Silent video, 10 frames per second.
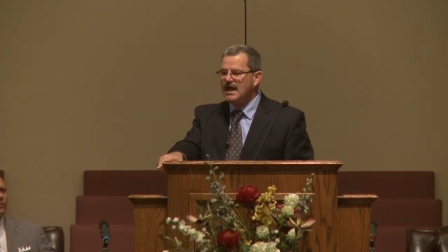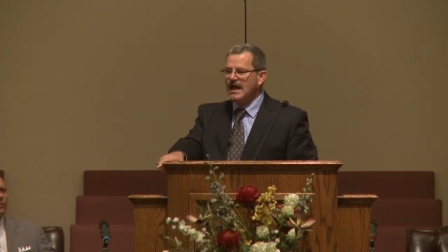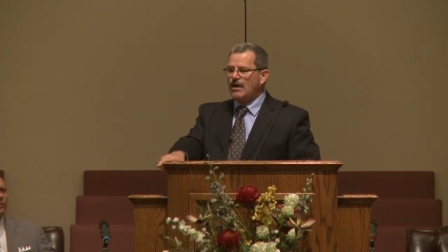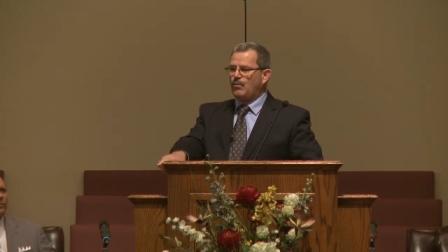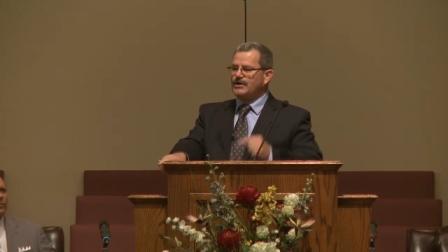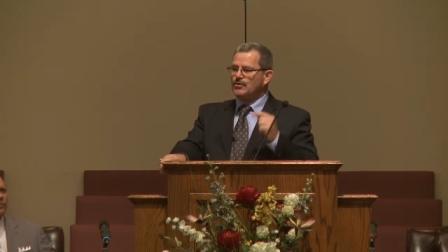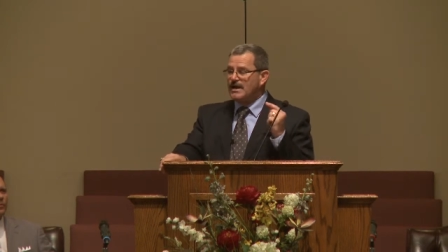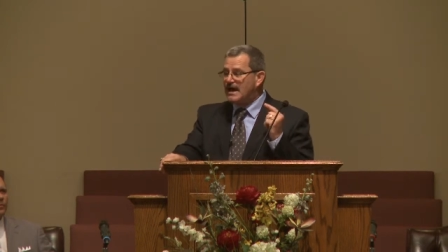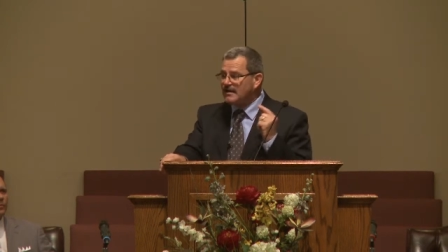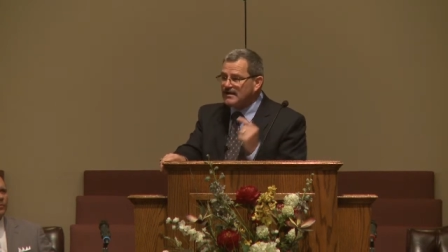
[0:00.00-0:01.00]
and we do
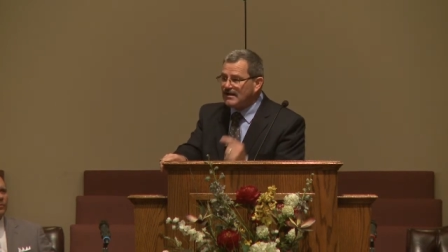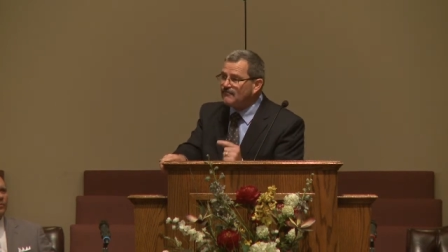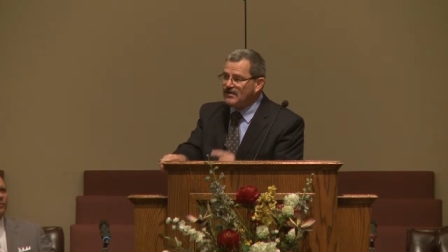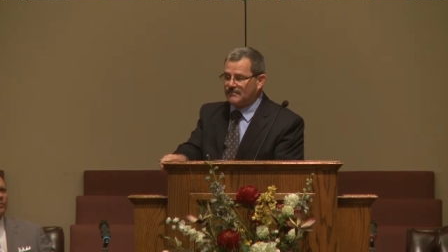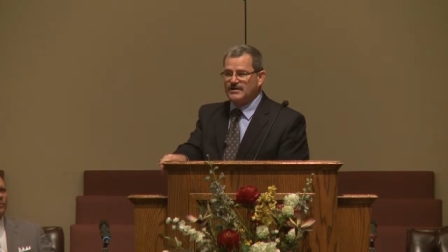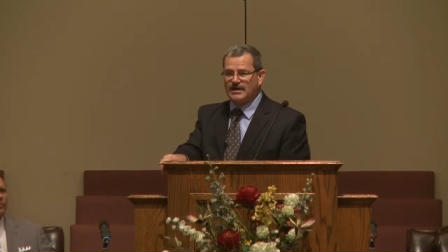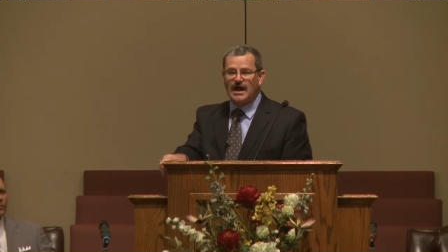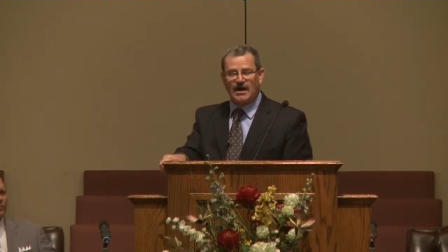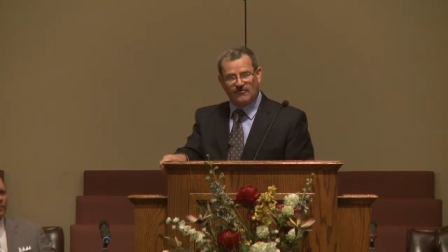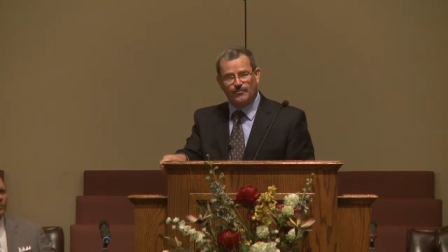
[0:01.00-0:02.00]
not give them the
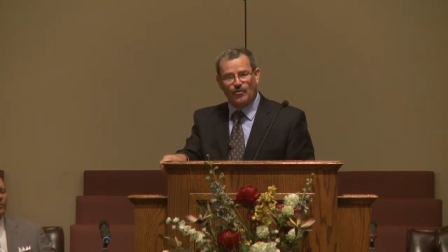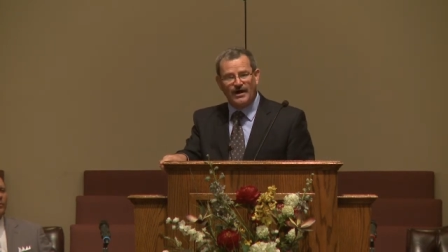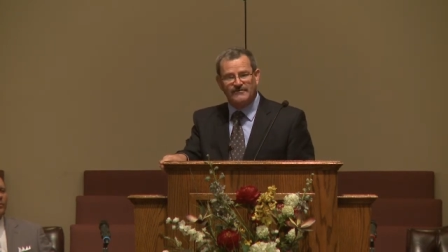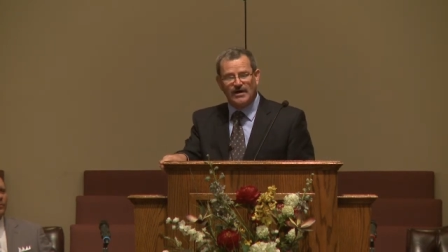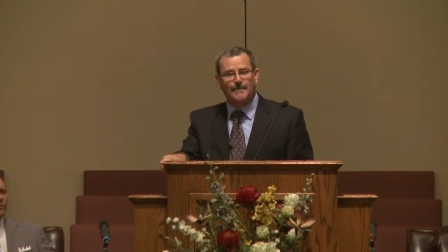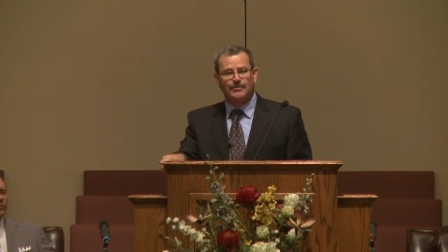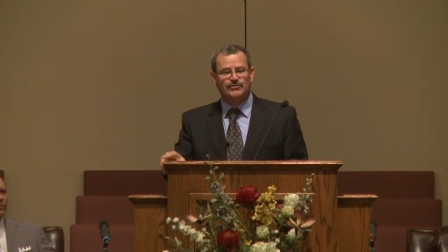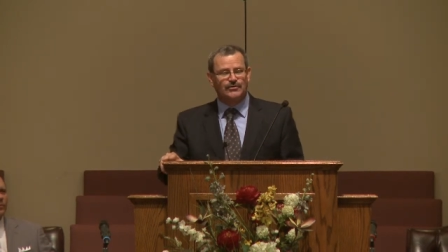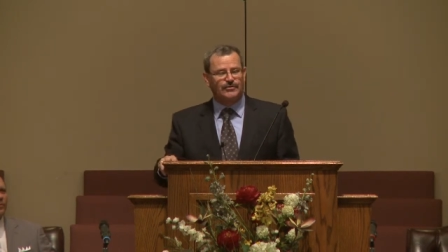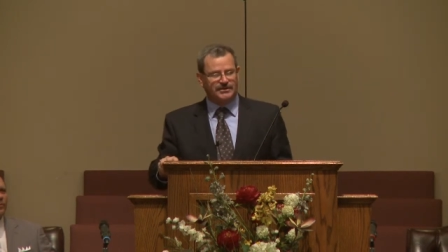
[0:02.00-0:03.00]
gospel as
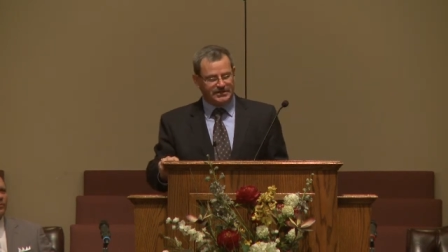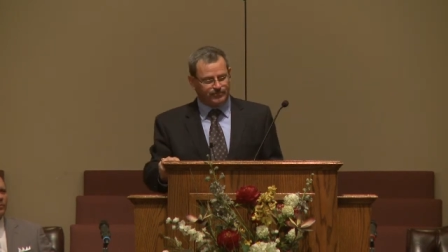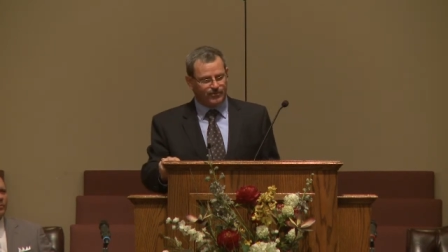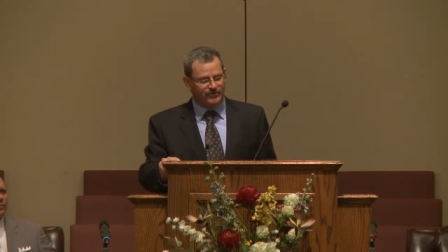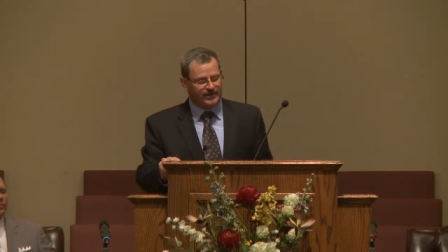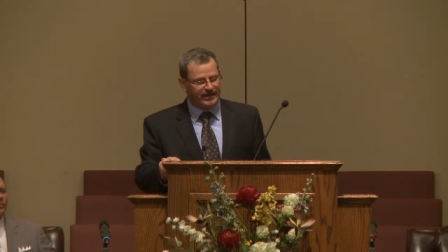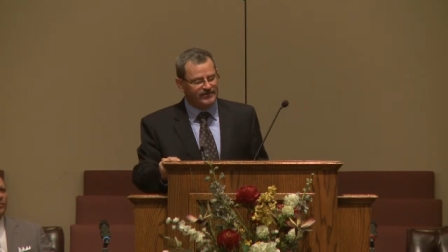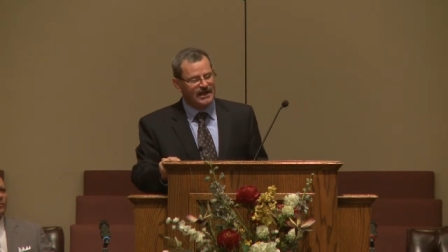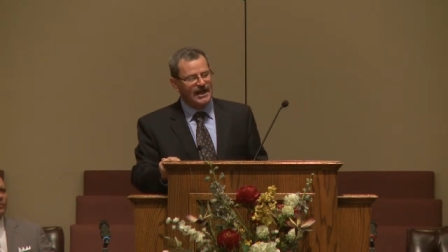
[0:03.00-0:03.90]
opportunity presents,